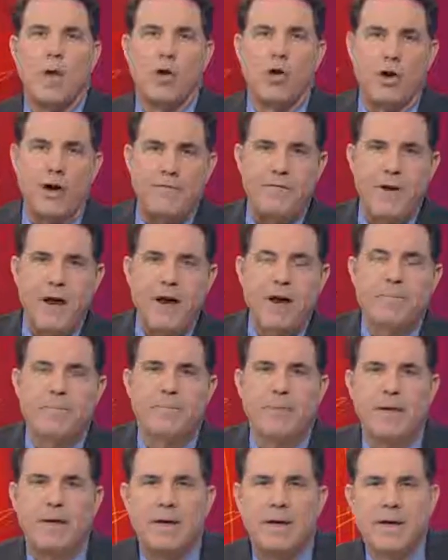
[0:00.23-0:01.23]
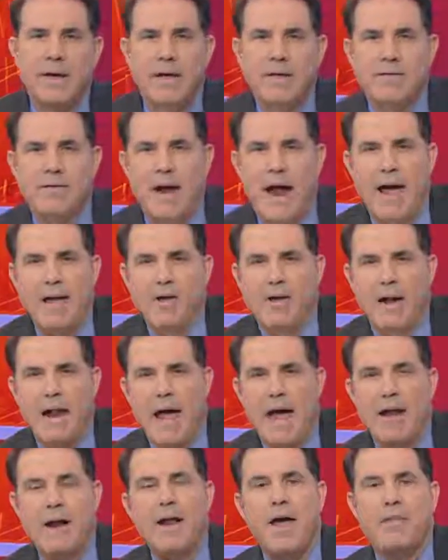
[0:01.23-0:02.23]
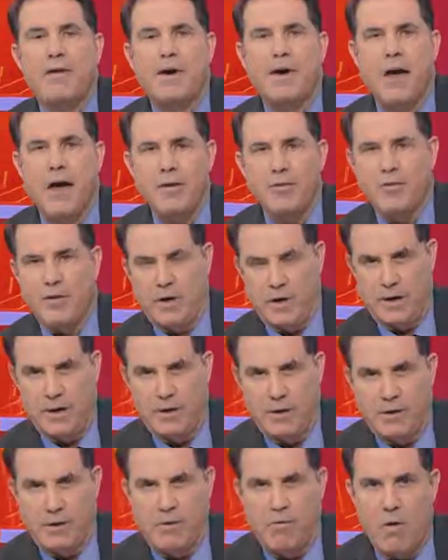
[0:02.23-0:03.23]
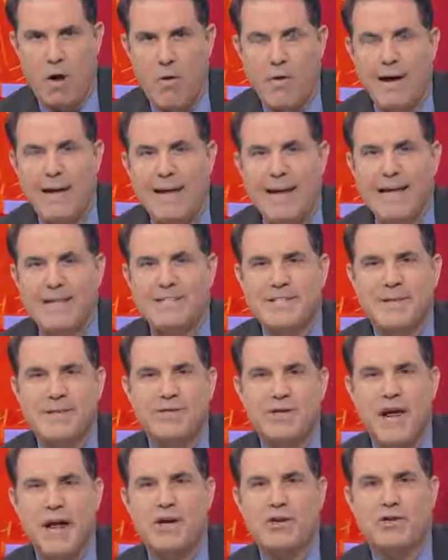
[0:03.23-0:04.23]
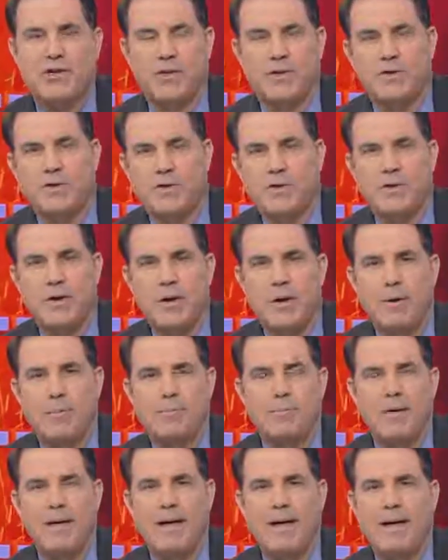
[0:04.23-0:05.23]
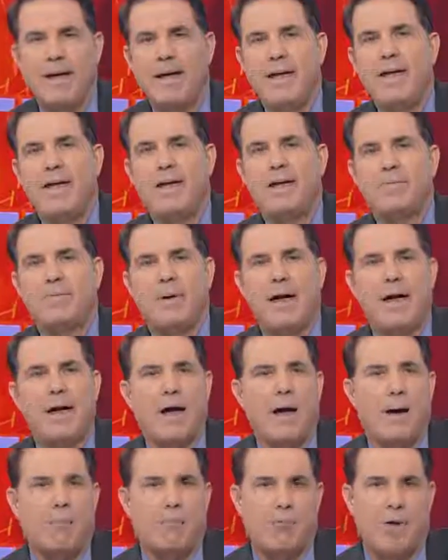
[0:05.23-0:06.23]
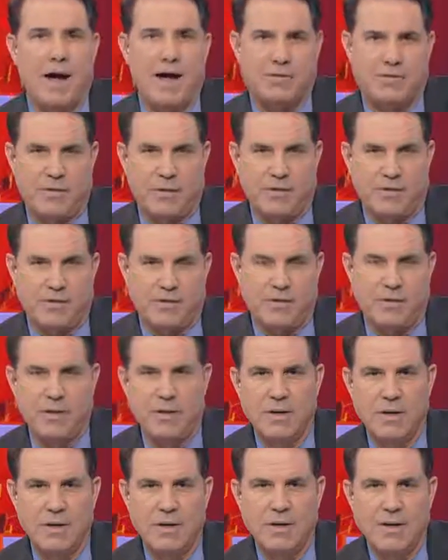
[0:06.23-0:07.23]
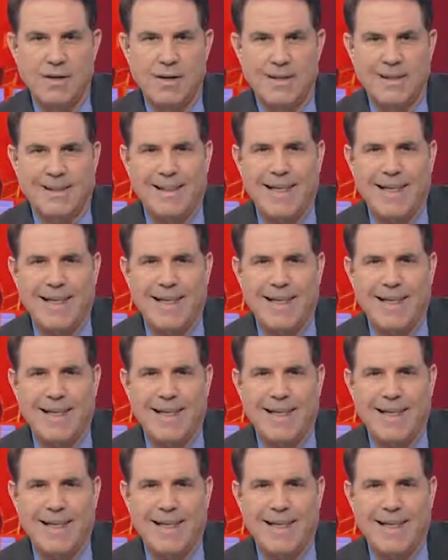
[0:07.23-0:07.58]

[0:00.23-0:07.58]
Good evening. Tonight, you can add another country to the growing list of nations being hit by uprisings. The